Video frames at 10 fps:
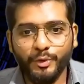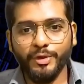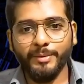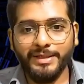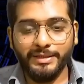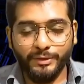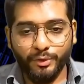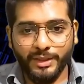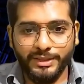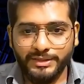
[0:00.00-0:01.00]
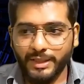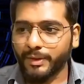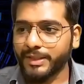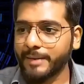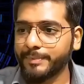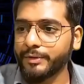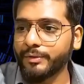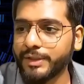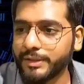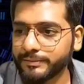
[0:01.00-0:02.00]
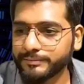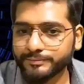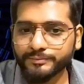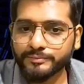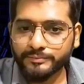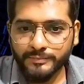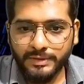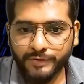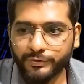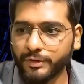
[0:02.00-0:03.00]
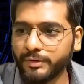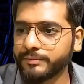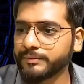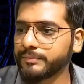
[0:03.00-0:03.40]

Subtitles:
Do you understand what is happening over here? Yes or no?